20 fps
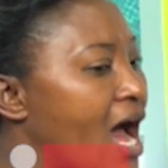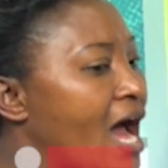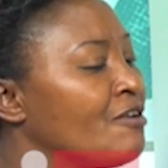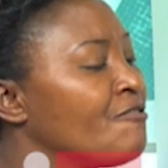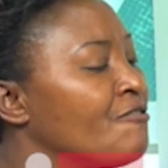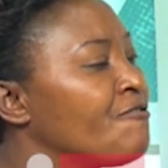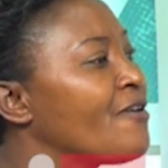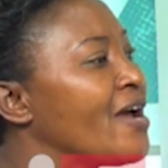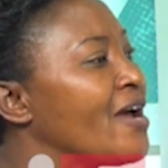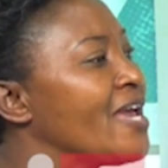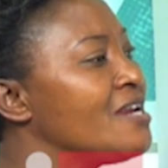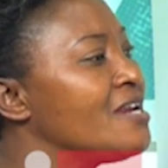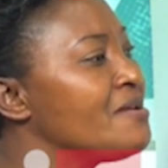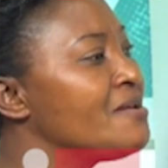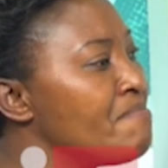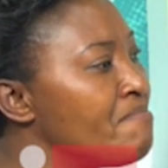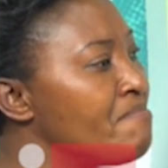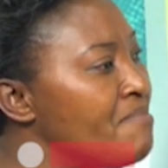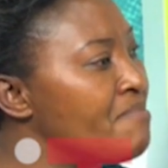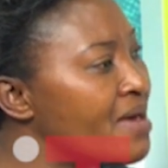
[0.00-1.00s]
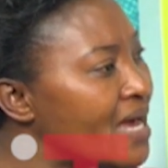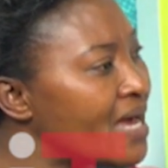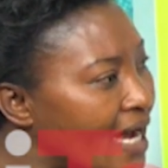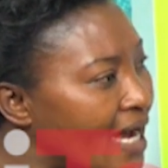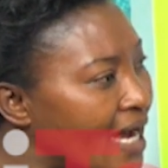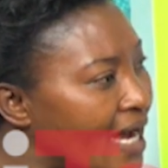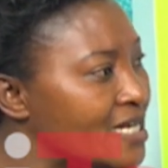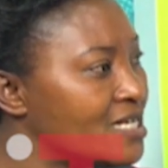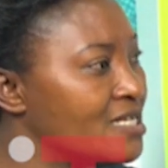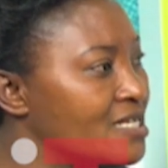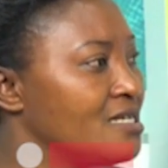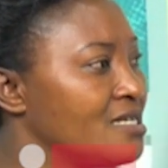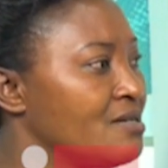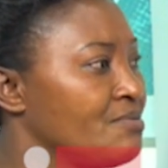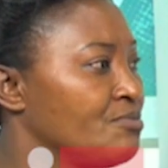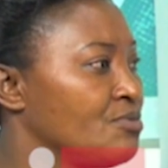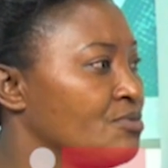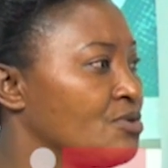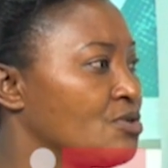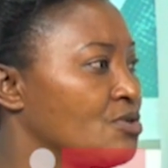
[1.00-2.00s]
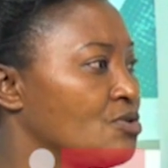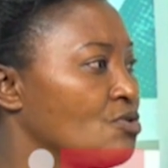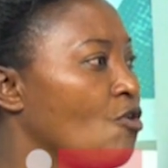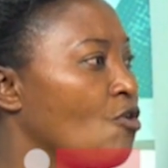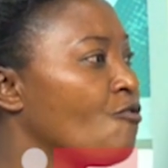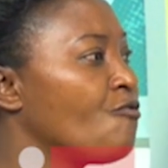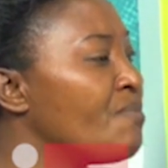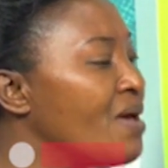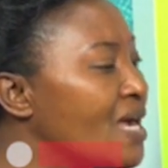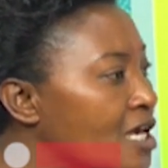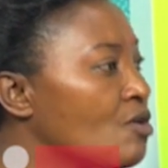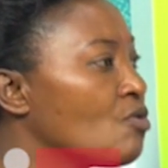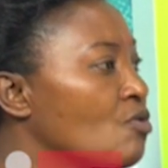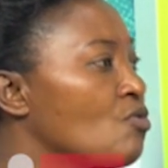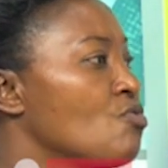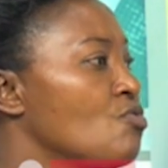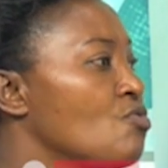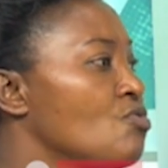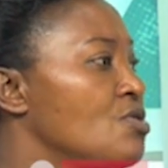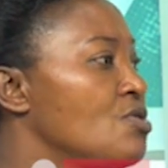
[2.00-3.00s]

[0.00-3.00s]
and find mechanisms of making good.